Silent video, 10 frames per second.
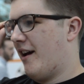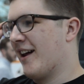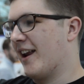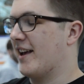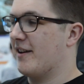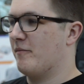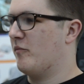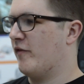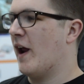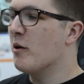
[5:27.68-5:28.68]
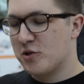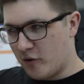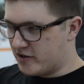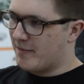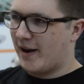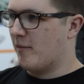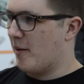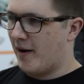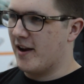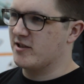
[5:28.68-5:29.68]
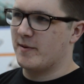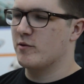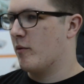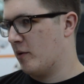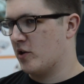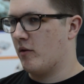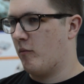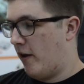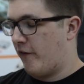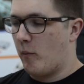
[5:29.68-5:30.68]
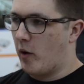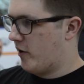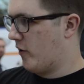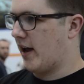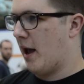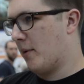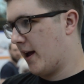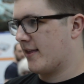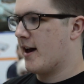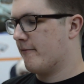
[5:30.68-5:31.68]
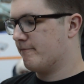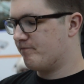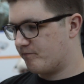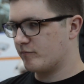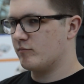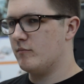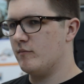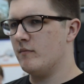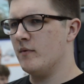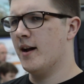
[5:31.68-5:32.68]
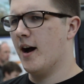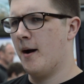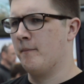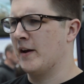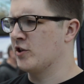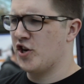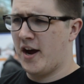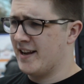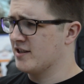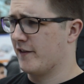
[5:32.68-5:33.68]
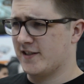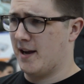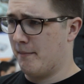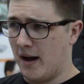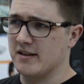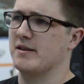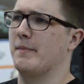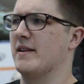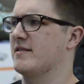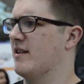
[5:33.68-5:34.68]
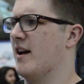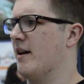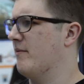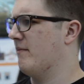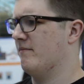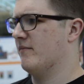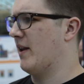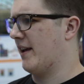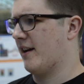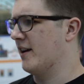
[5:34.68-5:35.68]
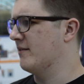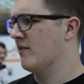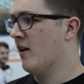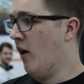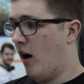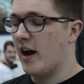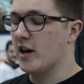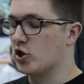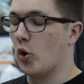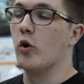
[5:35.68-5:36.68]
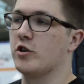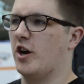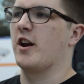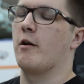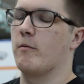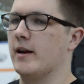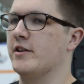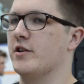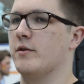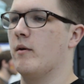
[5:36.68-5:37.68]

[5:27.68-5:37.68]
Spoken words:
And like Flower's always in the back of my mind, especially if I'm working on a game like that. And Journey's obviously a masterpiece. Like I adore Journey, I really do.